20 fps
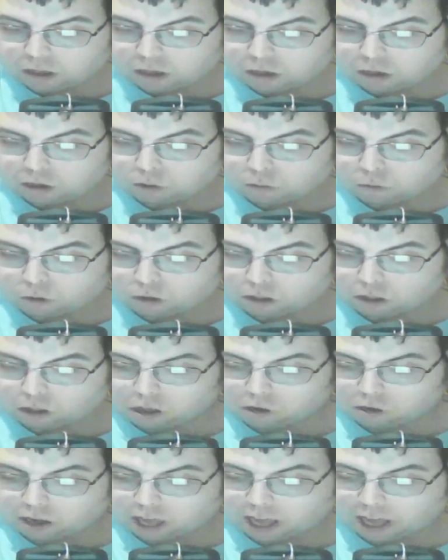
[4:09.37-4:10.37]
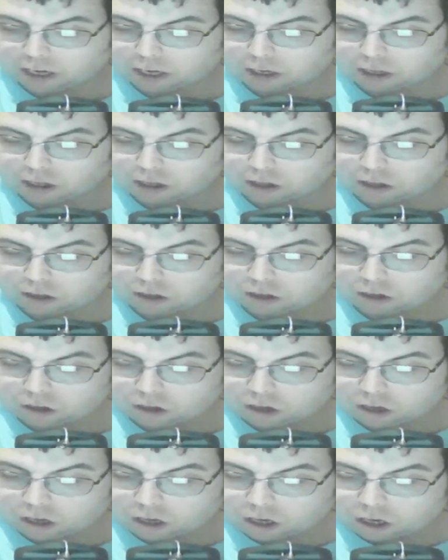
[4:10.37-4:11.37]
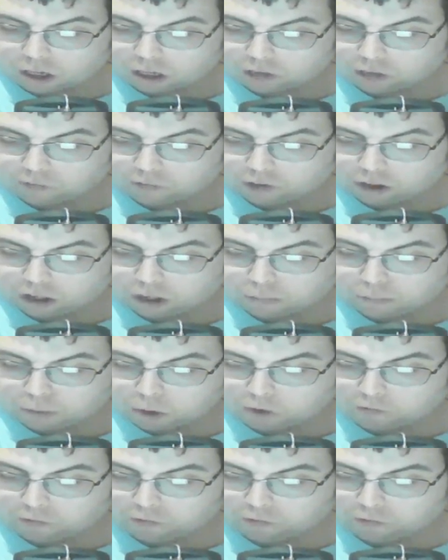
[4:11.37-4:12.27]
to Toronto, Canada. The first book